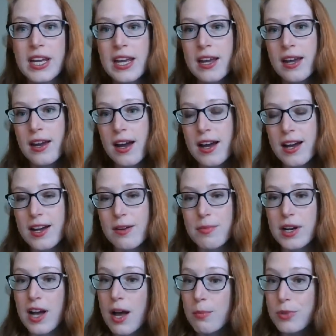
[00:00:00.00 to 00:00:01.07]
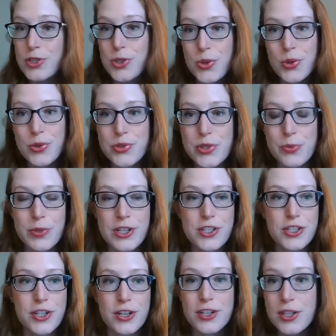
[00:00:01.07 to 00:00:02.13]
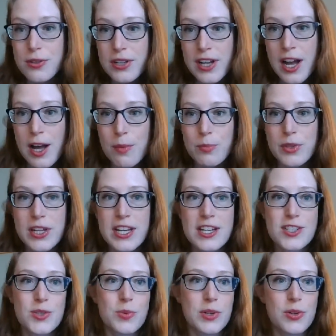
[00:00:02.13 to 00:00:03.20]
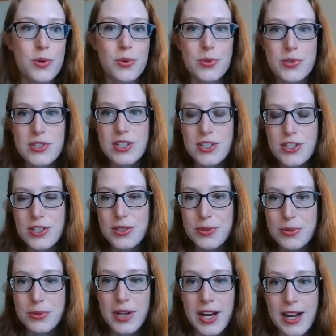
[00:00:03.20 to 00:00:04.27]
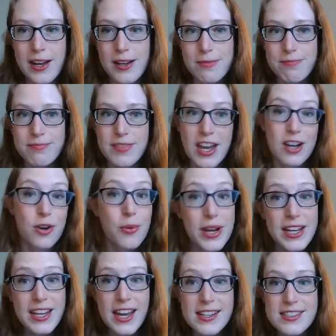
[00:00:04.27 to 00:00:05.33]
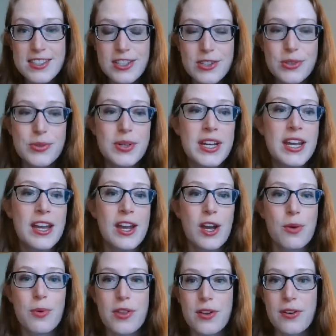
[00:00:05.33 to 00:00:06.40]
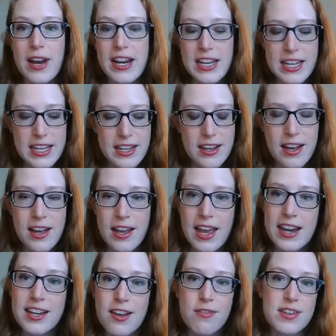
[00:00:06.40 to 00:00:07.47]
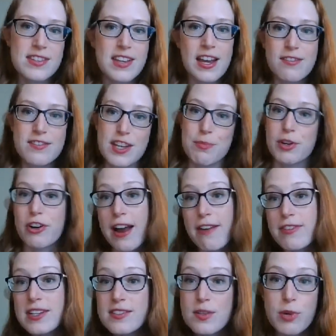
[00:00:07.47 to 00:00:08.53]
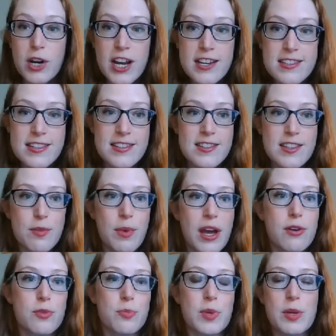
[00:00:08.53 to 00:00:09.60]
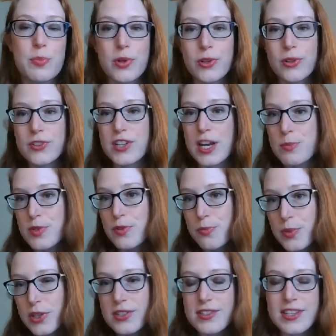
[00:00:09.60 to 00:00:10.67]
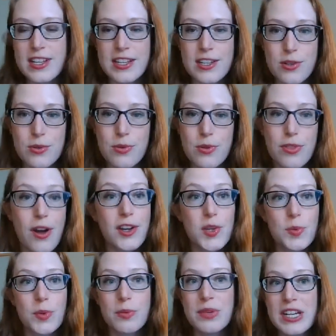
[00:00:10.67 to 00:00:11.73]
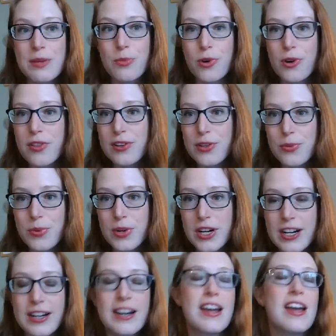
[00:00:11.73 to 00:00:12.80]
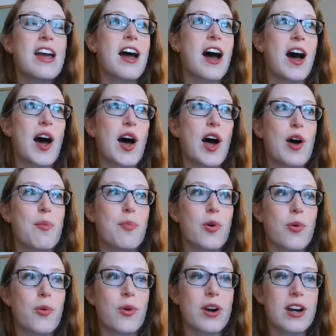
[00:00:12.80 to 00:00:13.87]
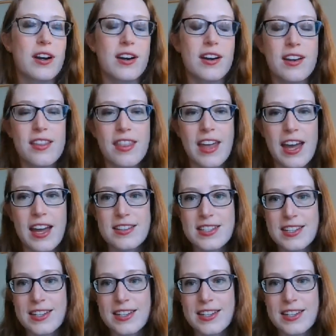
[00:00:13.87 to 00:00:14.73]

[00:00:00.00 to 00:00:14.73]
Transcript: accomplish goals you weren't sure you'd accomplished? What goals did you not quite get to? Were there any of these kind of demographic surprises about people or types of books that you thought you were reading more than you were, or that